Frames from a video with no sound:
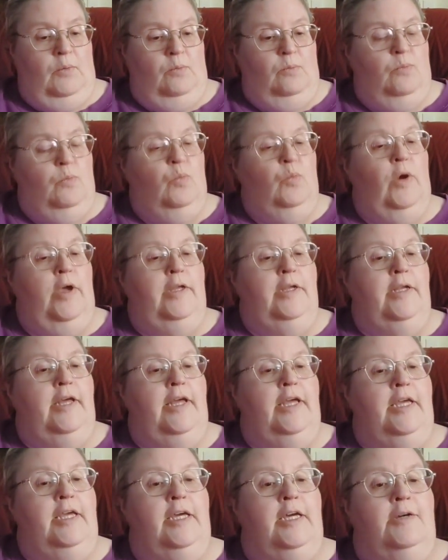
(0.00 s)
when
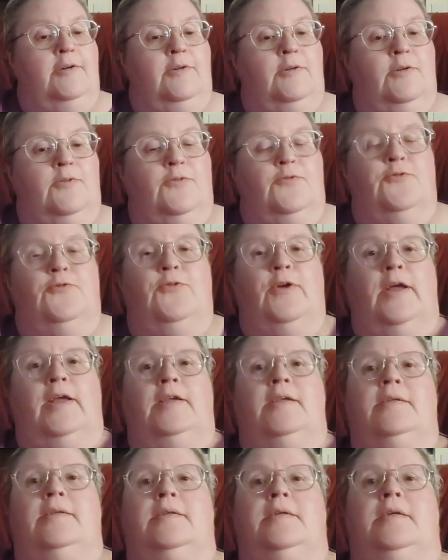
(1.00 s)
a
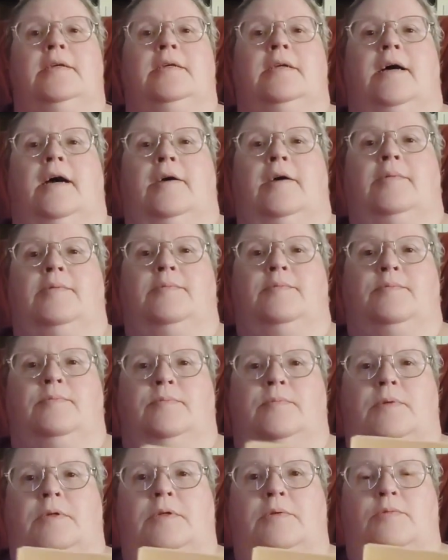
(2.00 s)
friend and I
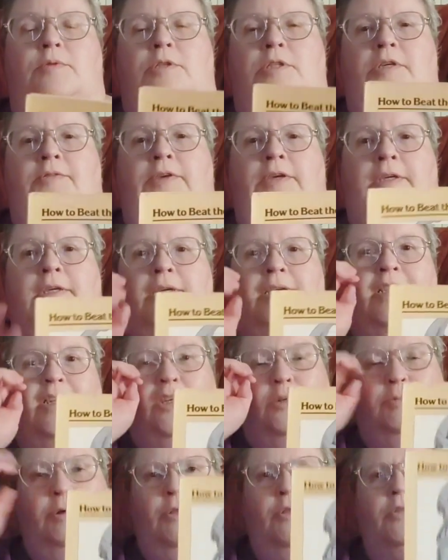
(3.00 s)
were living in
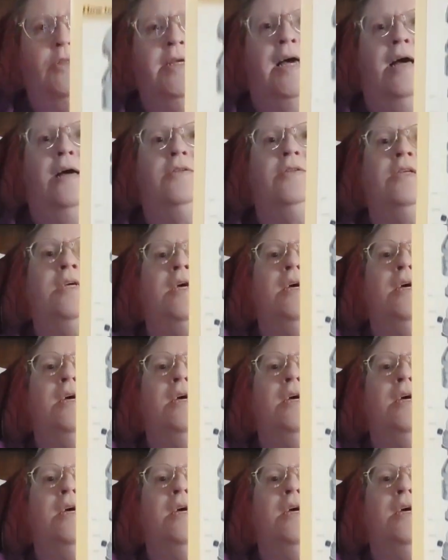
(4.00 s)
her mother's house,